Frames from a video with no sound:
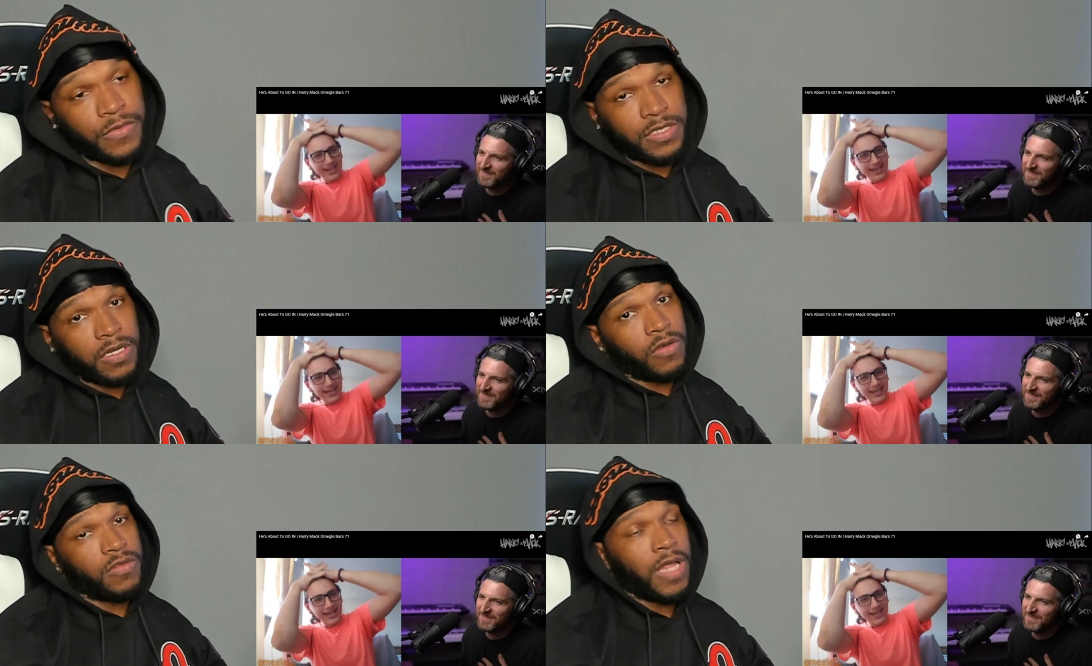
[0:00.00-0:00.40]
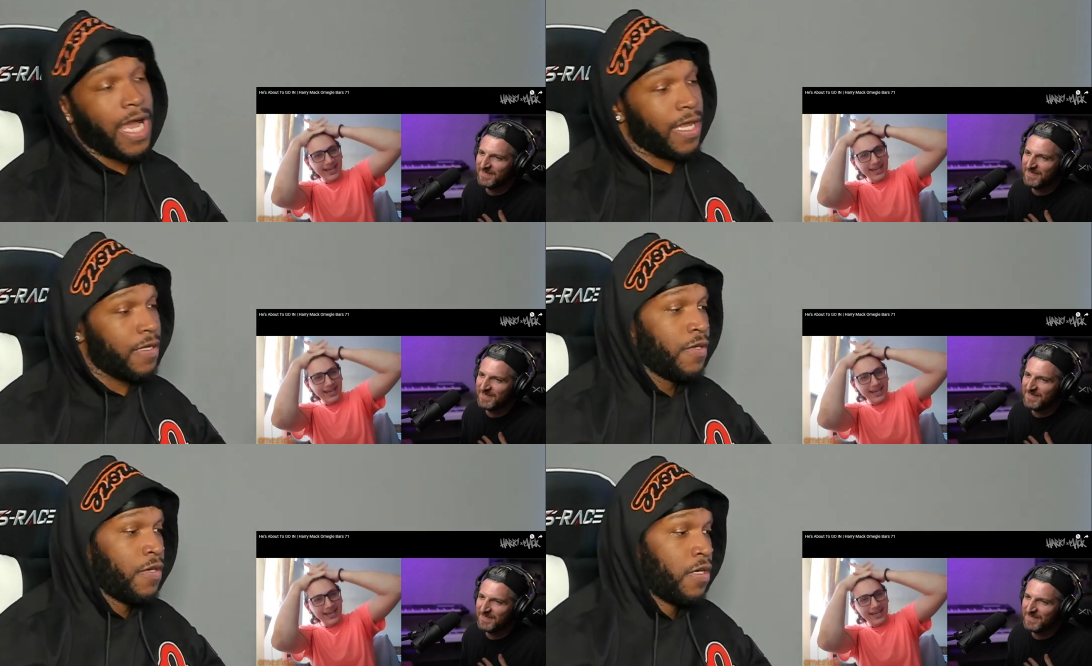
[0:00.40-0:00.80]
Speaker 1: one though.
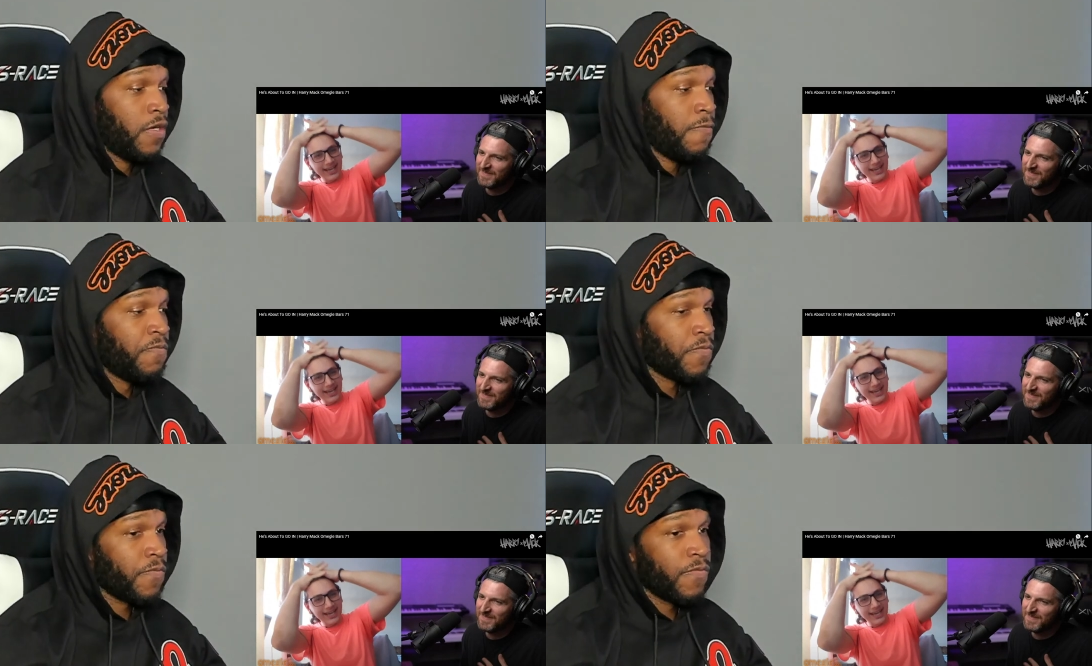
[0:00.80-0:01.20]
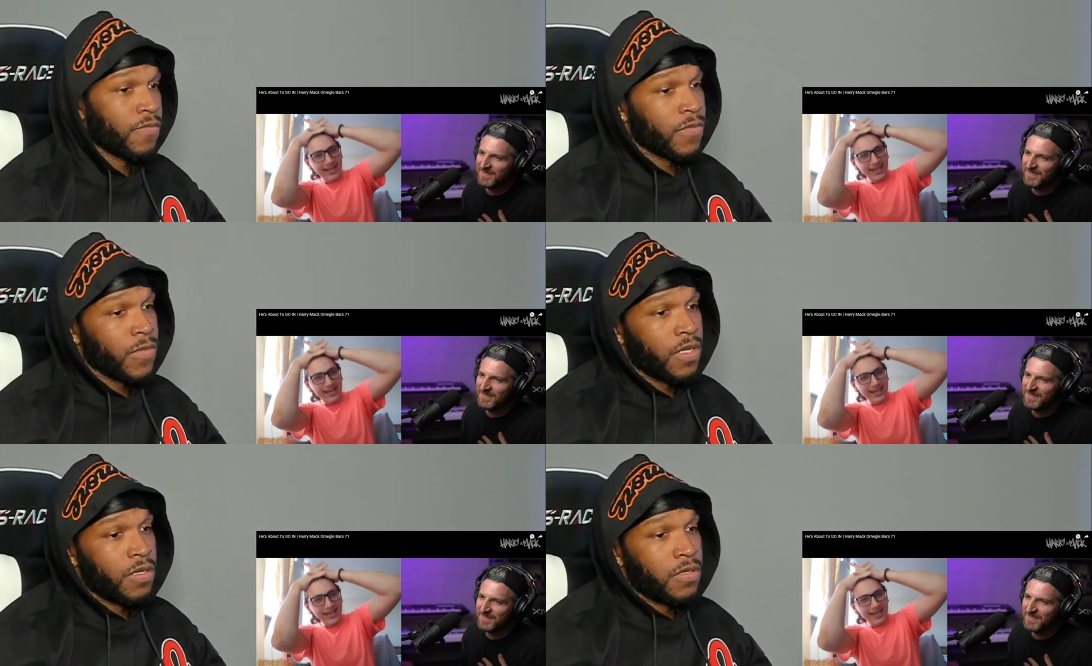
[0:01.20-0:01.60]
Like
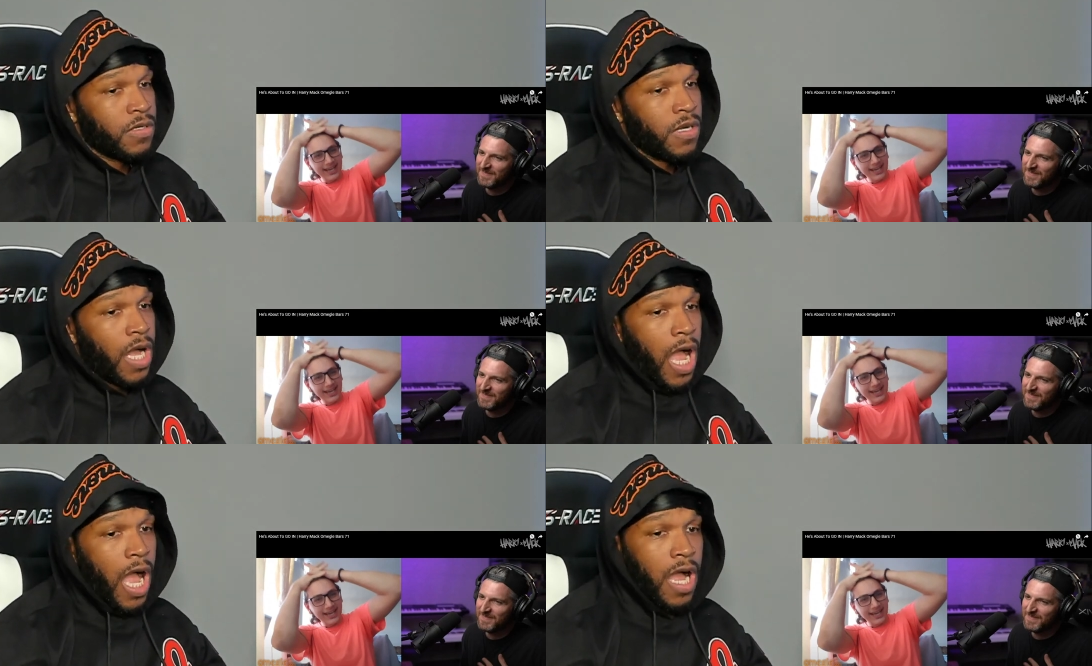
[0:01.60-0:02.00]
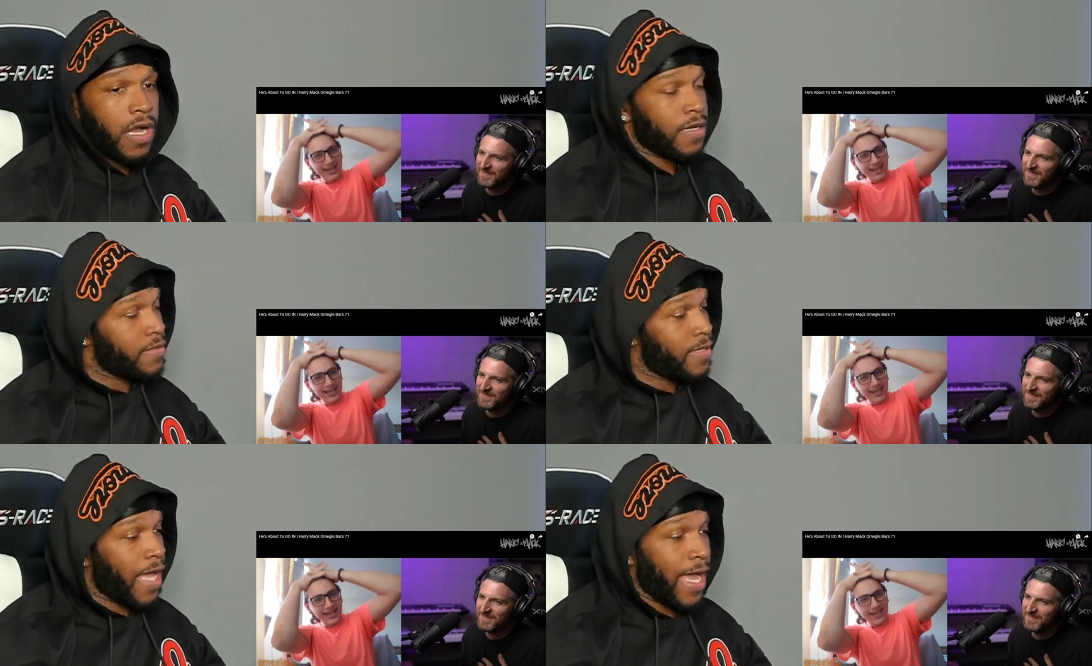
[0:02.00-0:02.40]

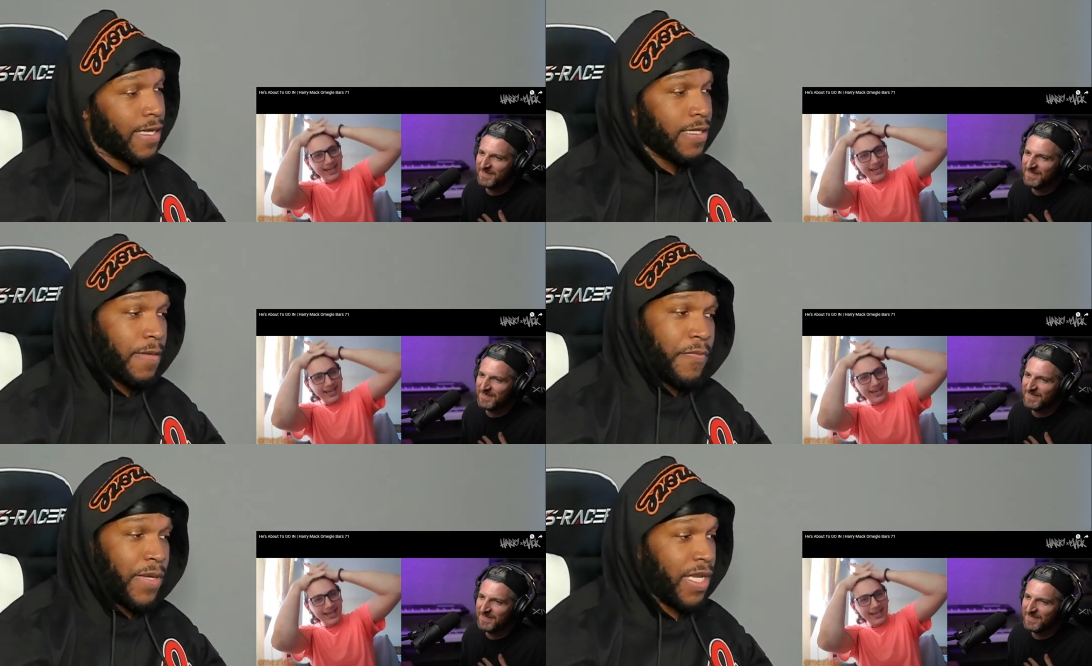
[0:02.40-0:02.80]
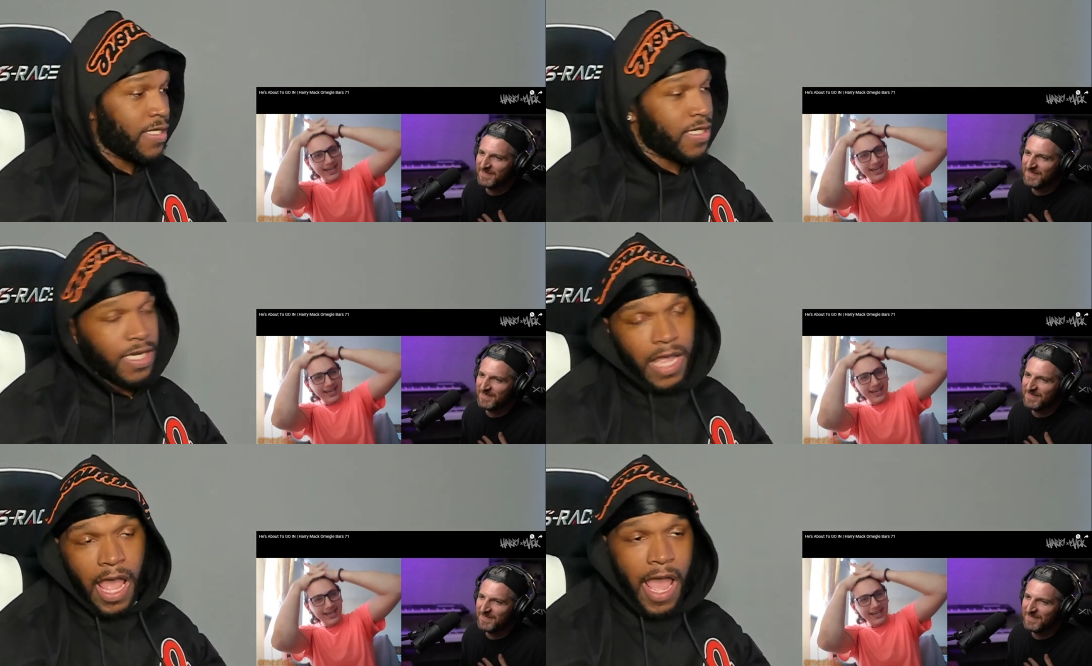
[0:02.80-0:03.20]
I, like the
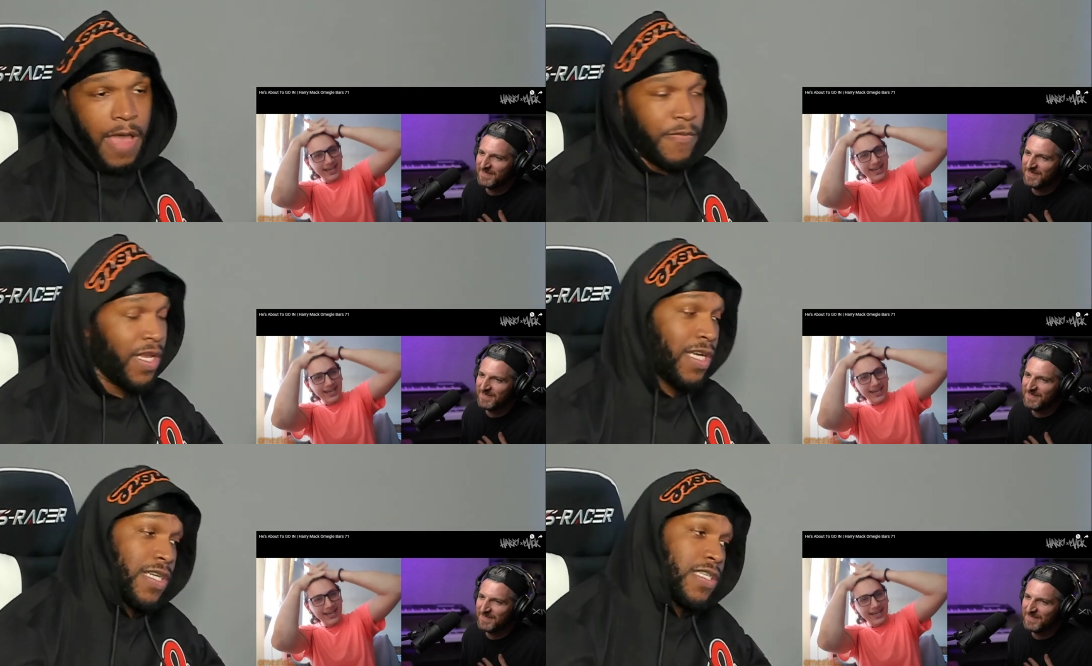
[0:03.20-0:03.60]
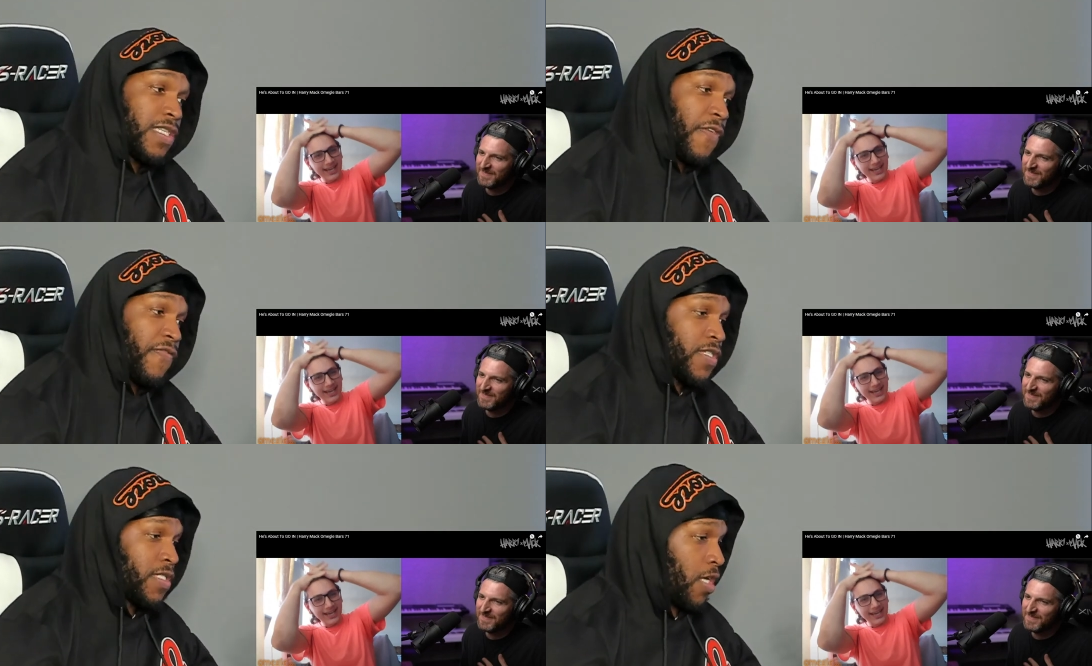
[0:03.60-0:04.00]
beat just had me in a
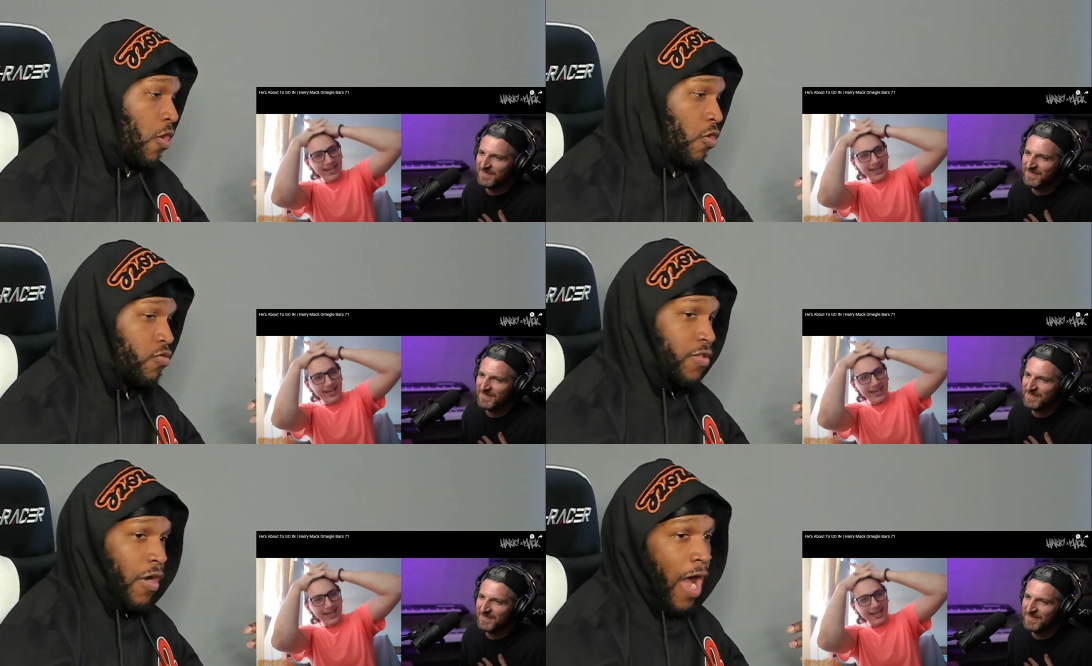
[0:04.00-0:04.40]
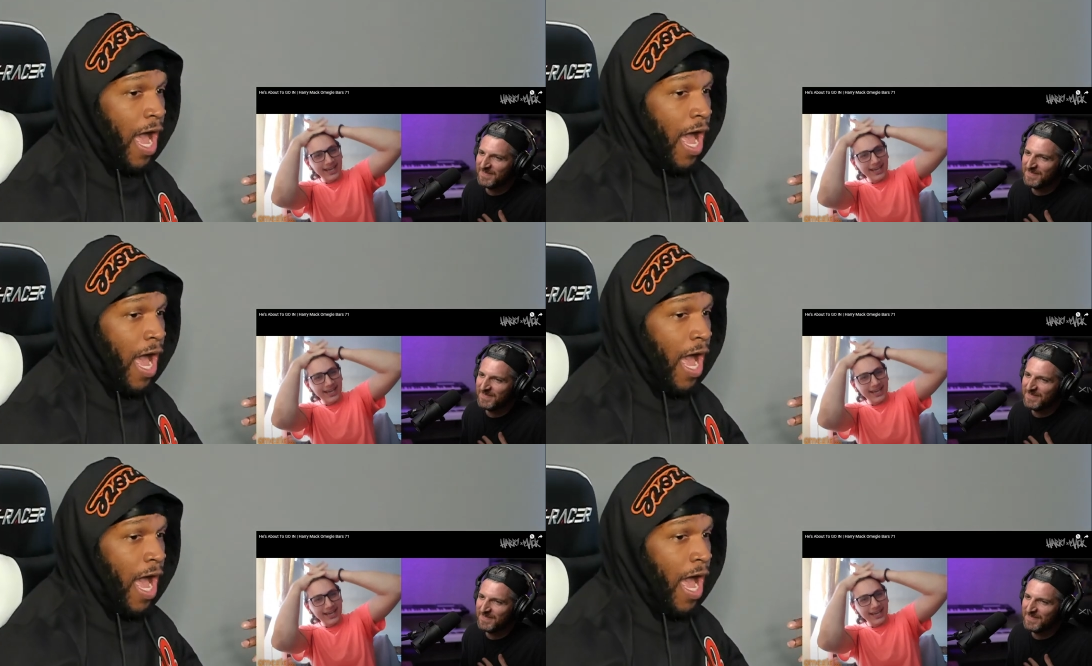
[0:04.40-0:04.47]
different zone though.